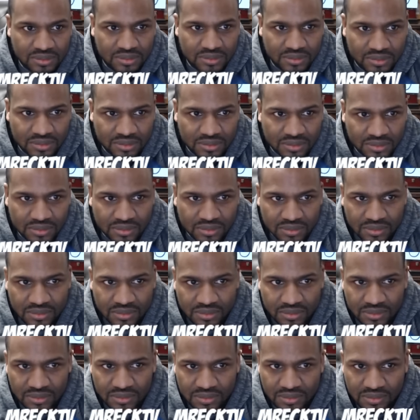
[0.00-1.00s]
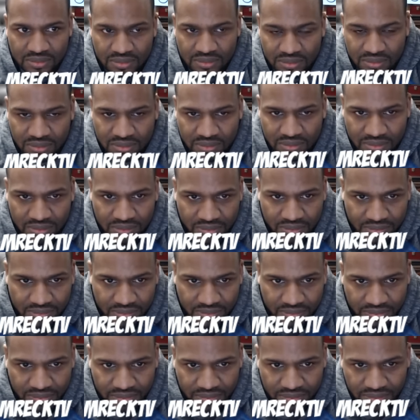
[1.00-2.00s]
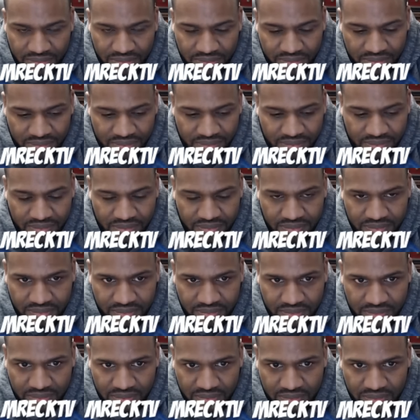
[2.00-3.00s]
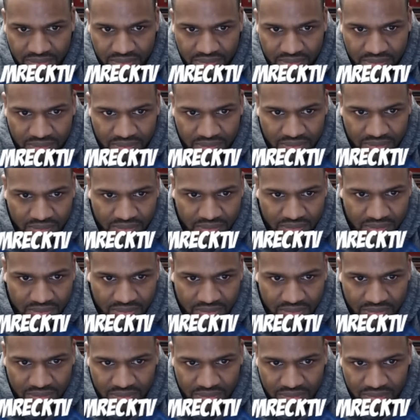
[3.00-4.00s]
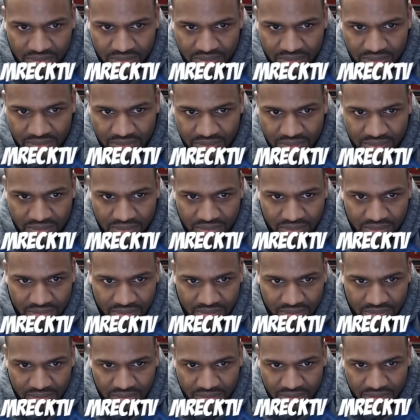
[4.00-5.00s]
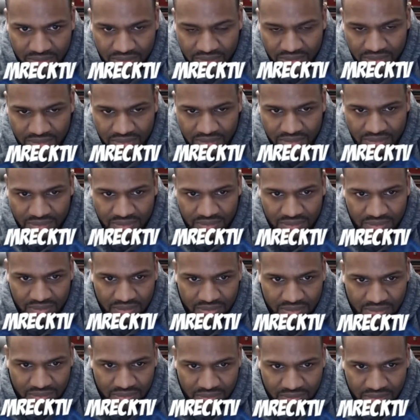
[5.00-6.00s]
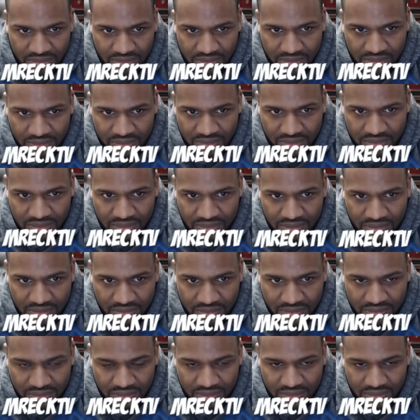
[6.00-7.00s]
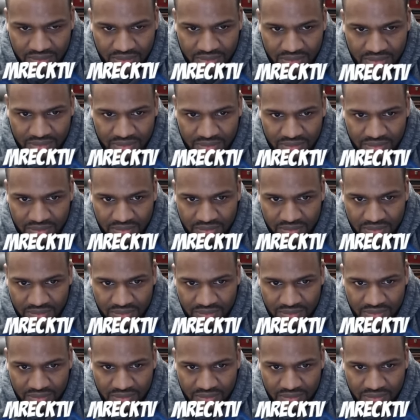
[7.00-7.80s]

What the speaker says: The person shown says nothing.